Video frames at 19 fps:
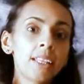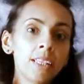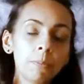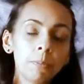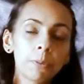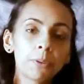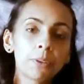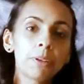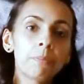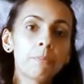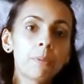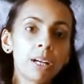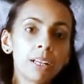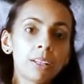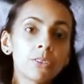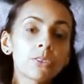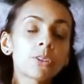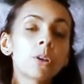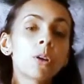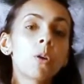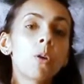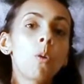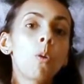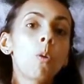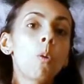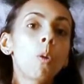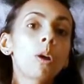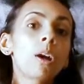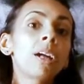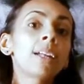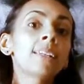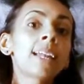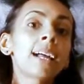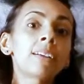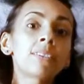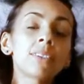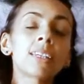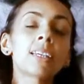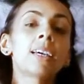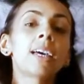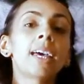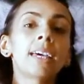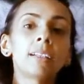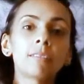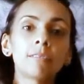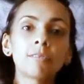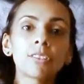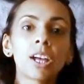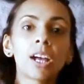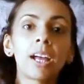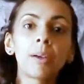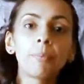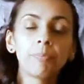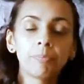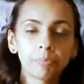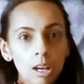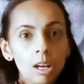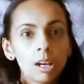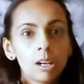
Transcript: any pre-buzz or announcing ahead of time.